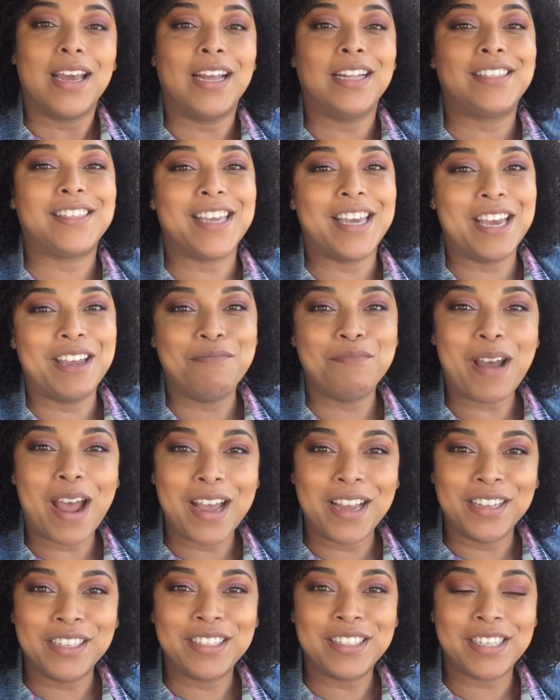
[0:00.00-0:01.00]
It's in
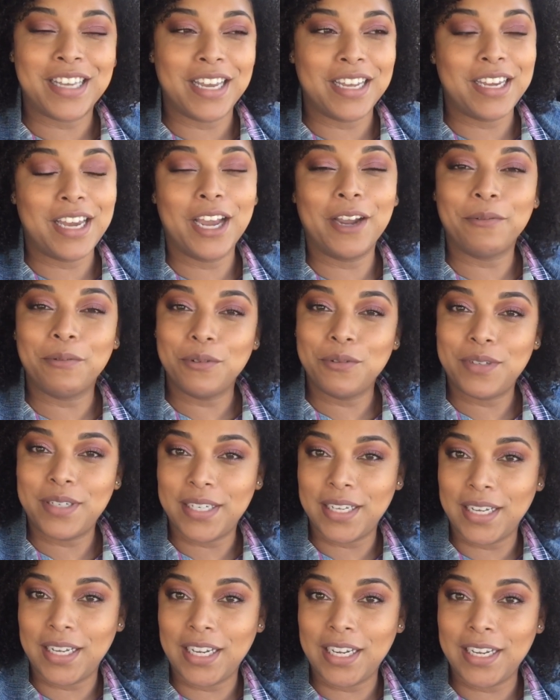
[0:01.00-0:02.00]
my skincare
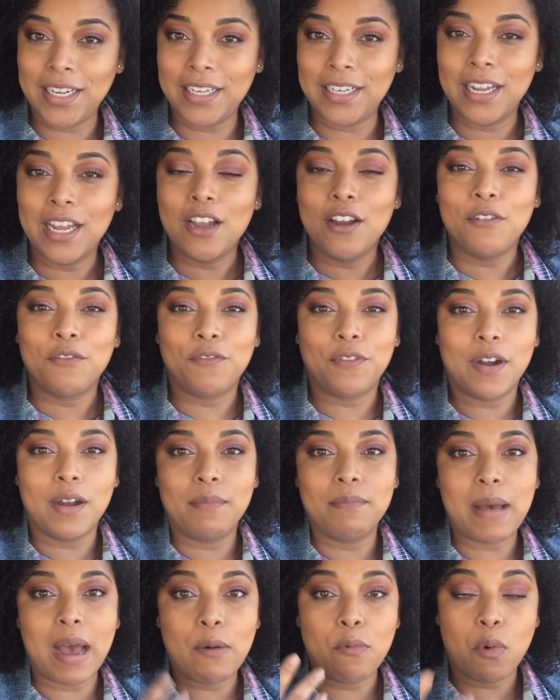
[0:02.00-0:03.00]
routine
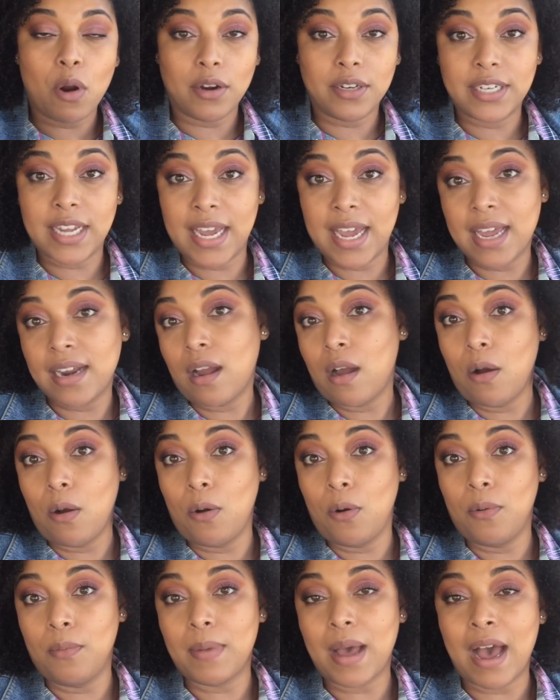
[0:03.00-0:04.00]
from my work day at
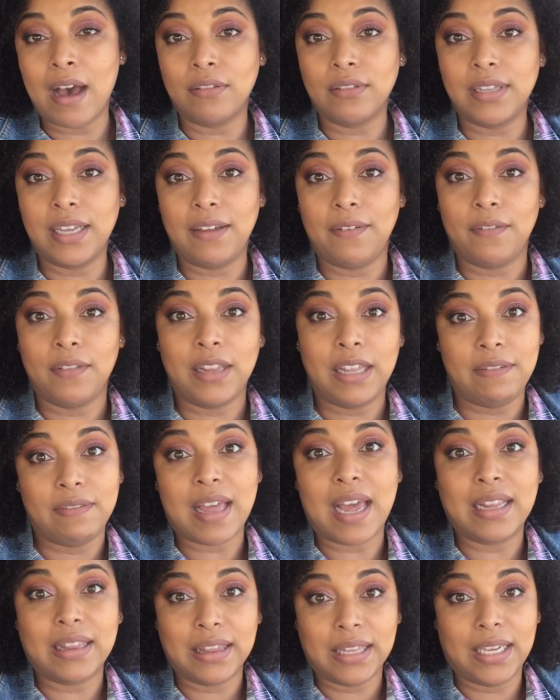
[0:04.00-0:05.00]
home. I'll link,
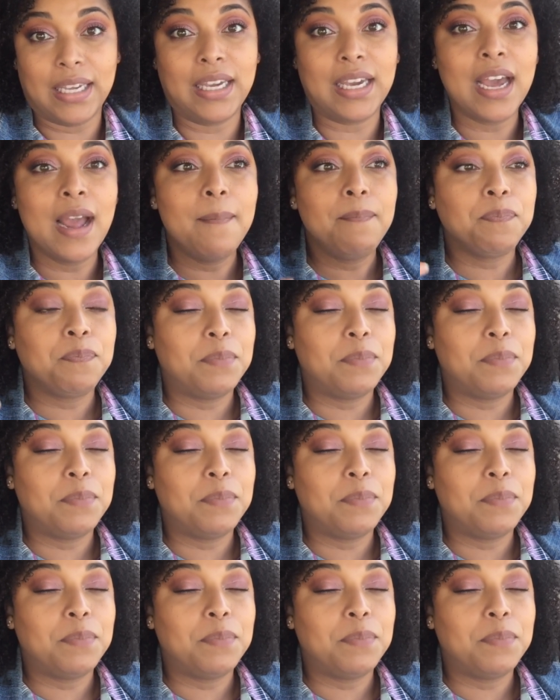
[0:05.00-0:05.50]
leave that link.